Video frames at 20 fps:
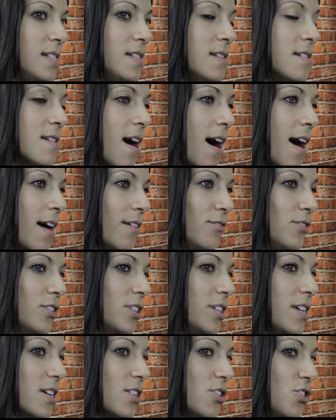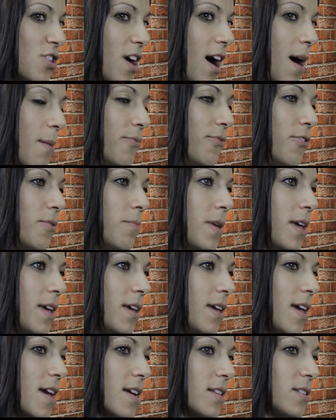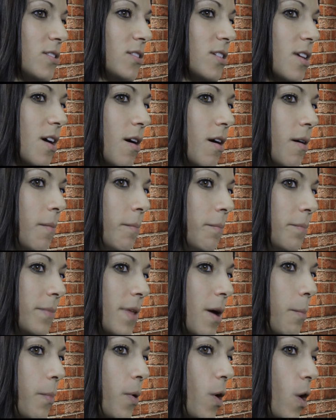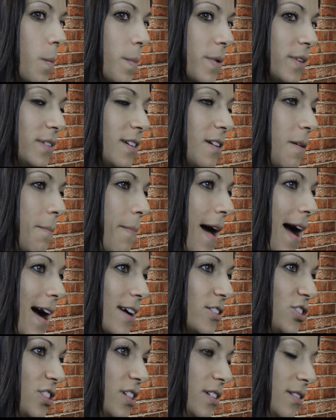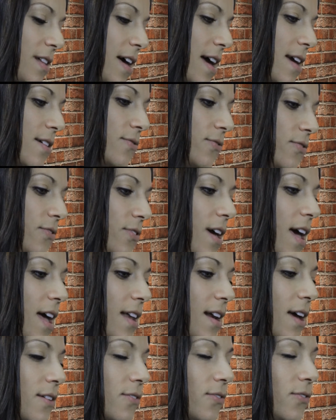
not really a job for me. It's a purpose and a passion in life. And I